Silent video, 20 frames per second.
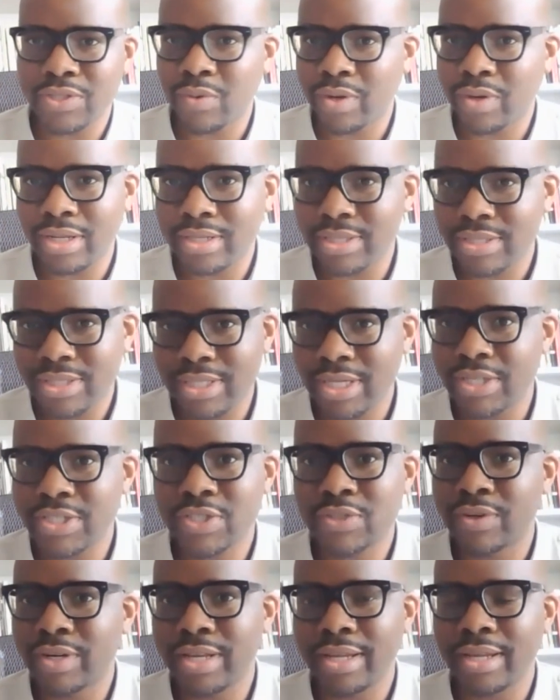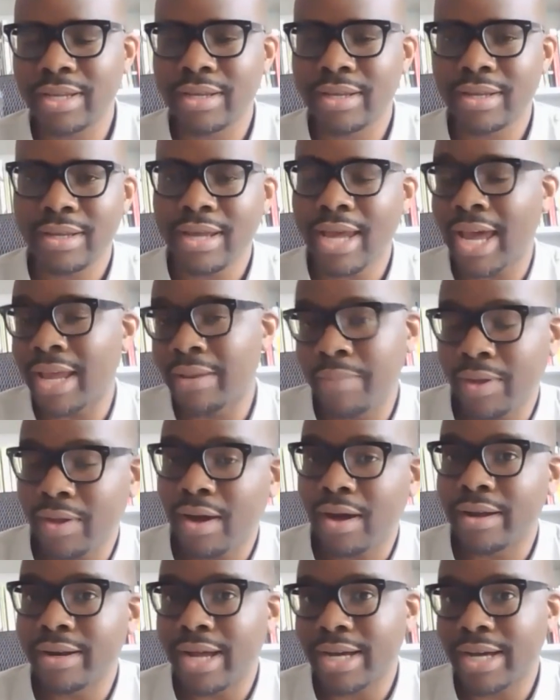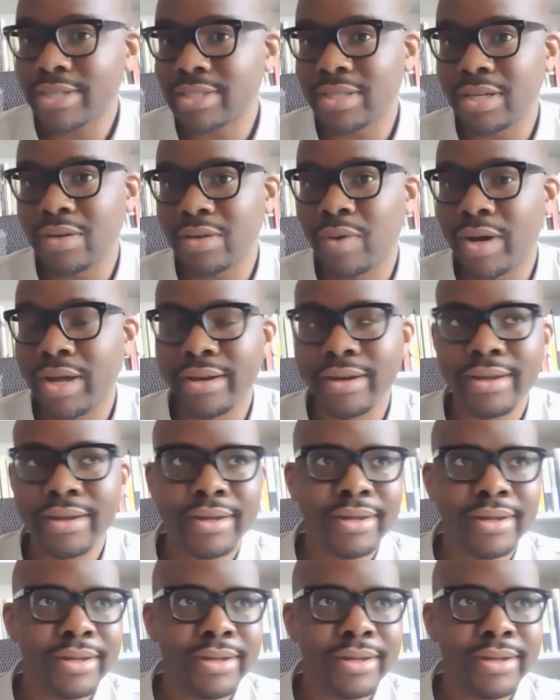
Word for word: 20th century and beyond, actually, when